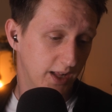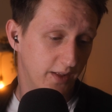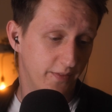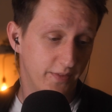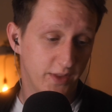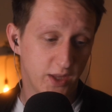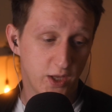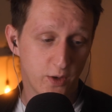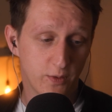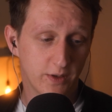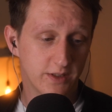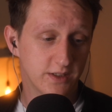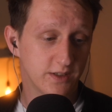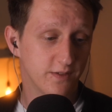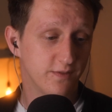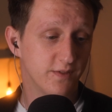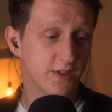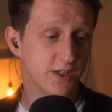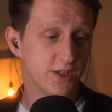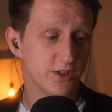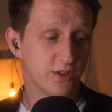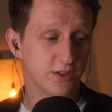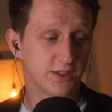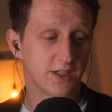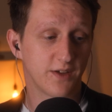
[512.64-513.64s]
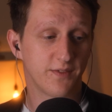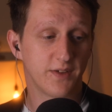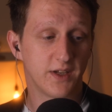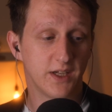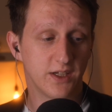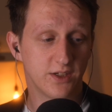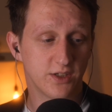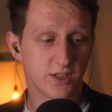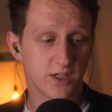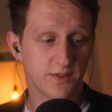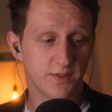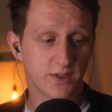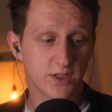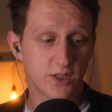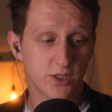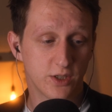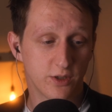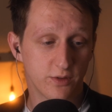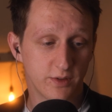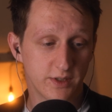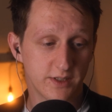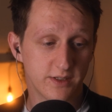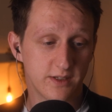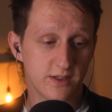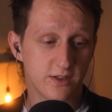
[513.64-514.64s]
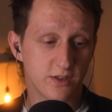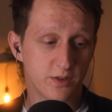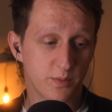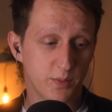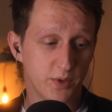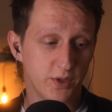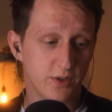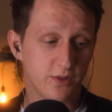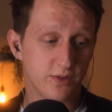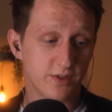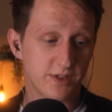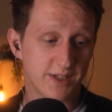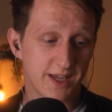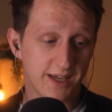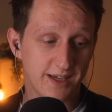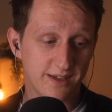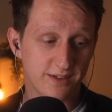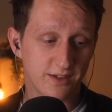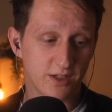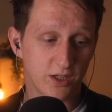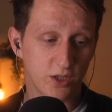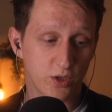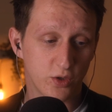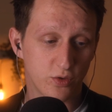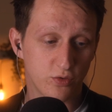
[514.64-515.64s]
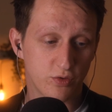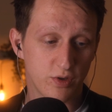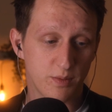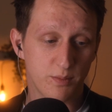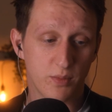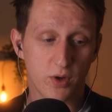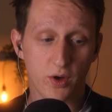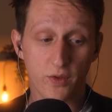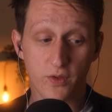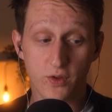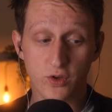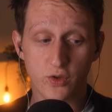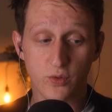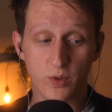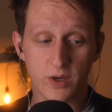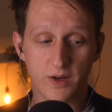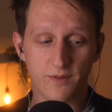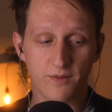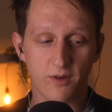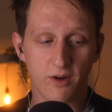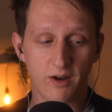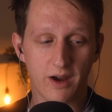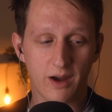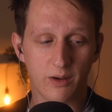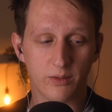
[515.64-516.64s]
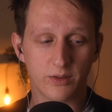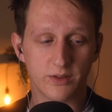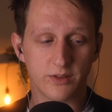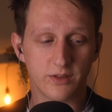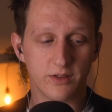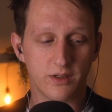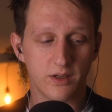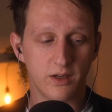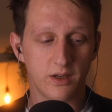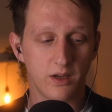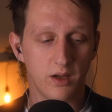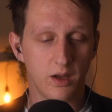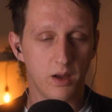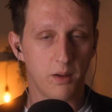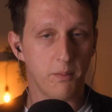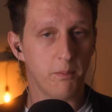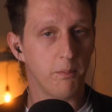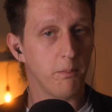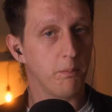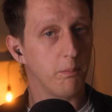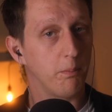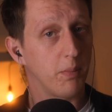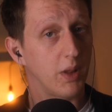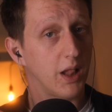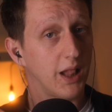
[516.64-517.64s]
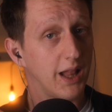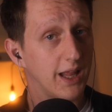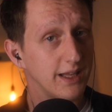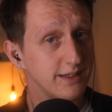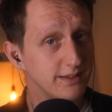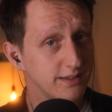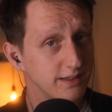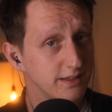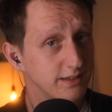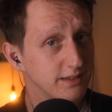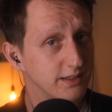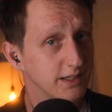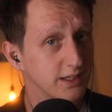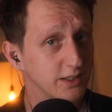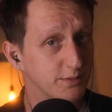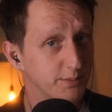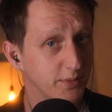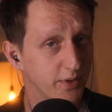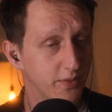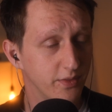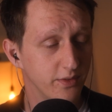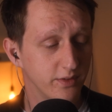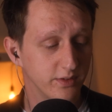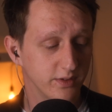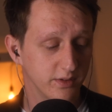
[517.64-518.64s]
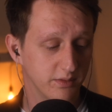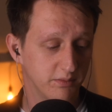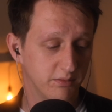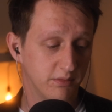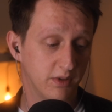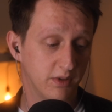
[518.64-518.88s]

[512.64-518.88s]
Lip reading: The UN's official definition of a tourist is someone who stays in a country more than 24 hours, but less than 6 months.